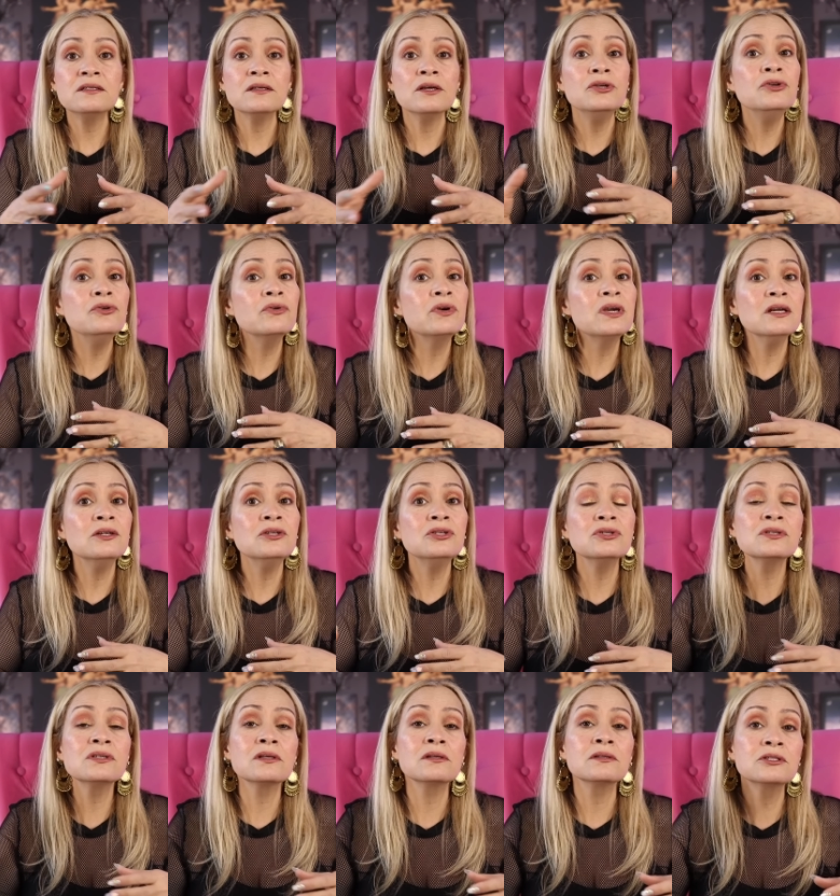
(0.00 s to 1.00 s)
you can
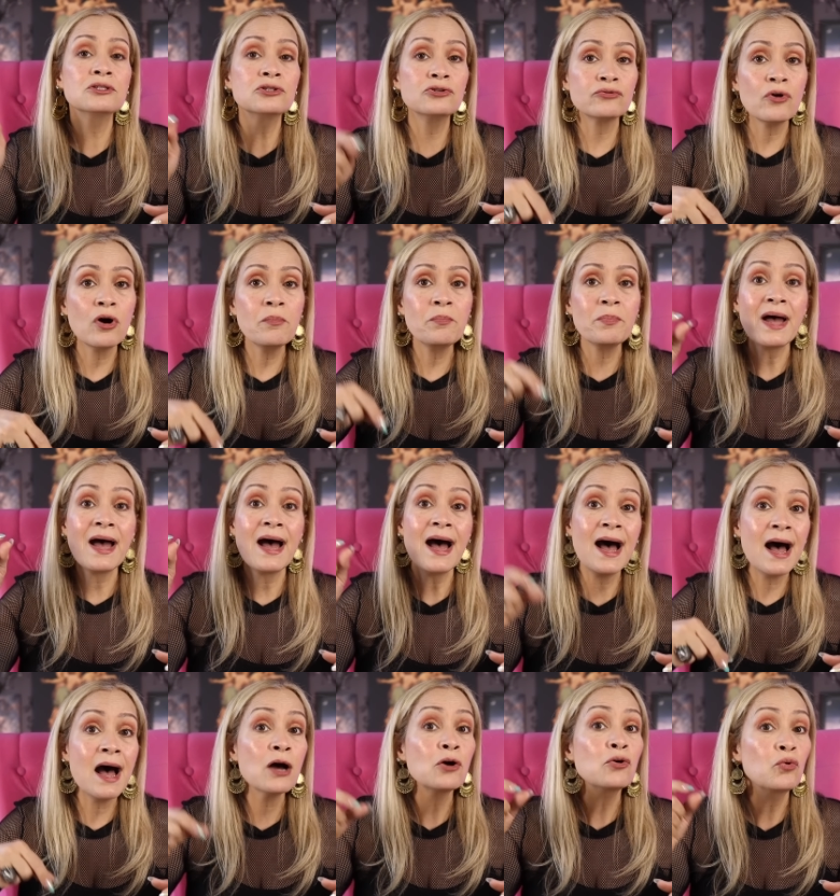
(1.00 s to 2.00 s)
just drop
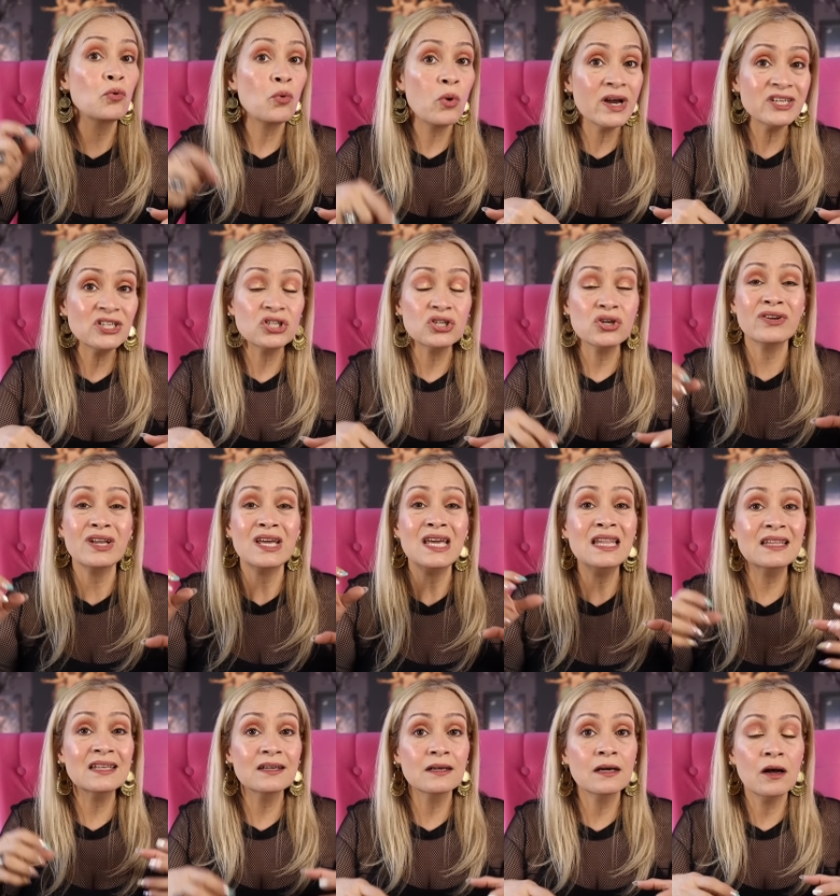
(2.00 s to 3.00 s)
a question
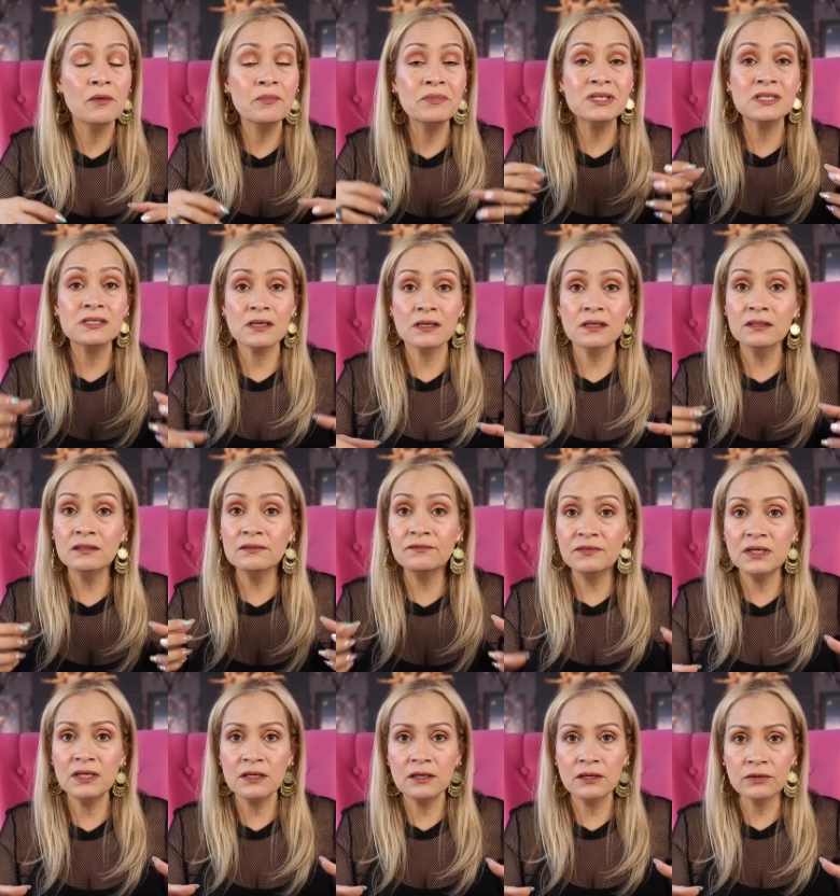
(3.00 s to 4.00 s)
in the comments on the
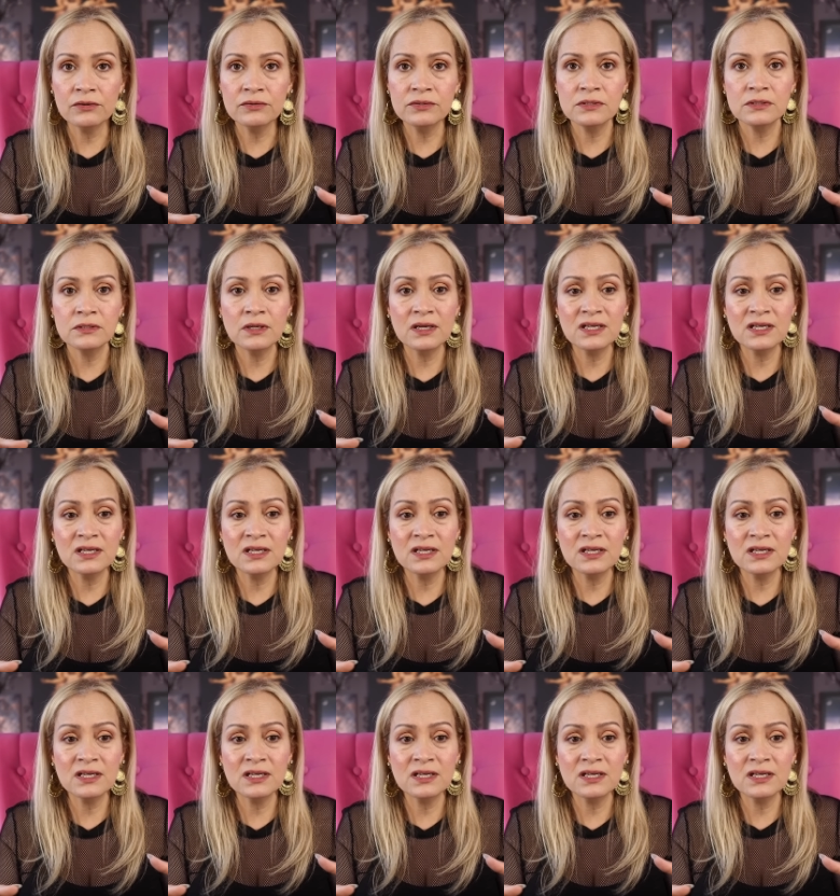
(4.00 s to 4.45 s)
videos,